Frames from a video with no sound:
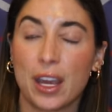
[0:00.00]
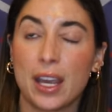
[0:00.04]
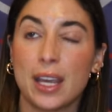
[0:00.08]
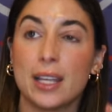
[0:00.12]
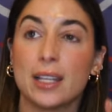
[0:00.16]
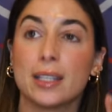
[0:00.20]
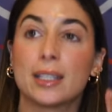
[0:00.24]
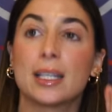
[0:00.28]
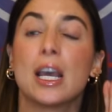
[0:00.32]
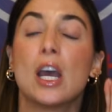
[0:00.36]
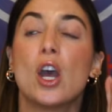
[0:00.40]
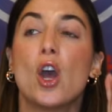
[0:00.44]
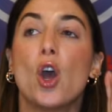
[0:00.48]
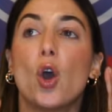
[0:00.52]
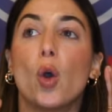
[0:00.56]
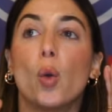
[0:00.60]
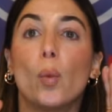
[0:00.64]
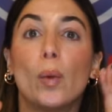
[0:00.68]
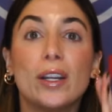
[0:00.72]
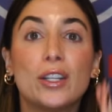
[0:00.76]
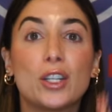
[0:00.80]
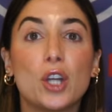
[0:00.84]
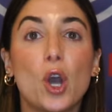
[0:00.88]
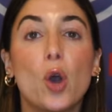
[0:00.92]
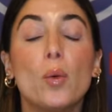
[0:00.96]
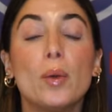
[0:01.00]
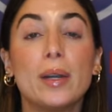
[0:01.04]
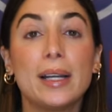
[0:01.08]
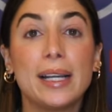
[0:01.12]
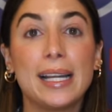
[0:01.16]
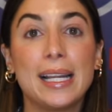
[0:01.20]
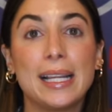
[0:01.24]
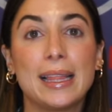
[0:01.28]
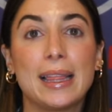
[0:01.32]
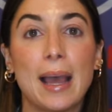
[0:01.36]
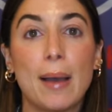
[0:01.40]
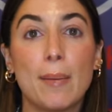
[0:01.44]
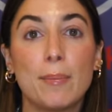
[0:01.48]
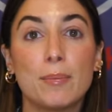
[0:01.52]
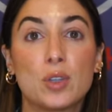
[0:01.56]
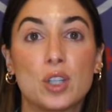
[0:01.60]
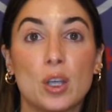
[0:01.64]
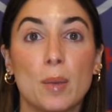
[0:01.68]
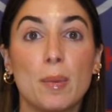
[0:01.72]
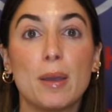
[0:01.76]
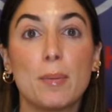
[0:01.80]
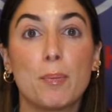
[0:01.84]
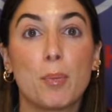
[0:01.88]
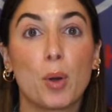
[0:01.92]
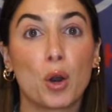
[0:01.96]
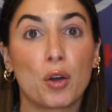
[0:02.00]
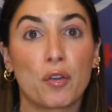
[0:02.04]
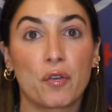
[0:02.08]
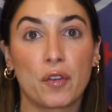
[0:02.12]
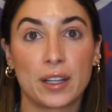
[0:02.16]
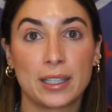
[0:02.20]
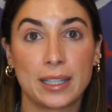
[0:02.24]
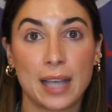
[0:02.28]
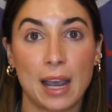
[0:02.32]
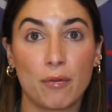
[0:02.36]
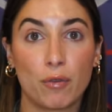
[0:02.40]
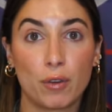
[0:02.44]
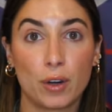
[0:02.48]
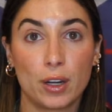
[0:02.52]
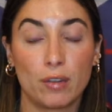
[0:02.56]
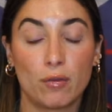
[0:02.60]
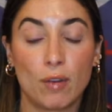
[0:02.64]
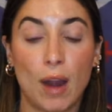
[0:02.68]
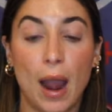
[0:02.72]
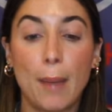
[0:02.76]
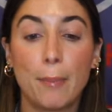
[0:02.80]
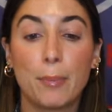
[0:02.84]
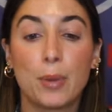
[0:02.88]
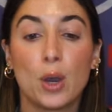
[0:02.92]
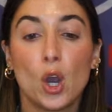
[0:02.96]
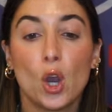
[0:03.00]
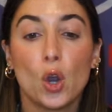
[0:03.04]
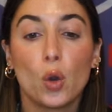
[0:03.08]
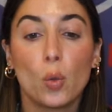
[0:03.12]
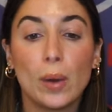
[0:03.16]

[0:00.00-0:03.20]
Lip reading: is we don't need them to be perfect every rep.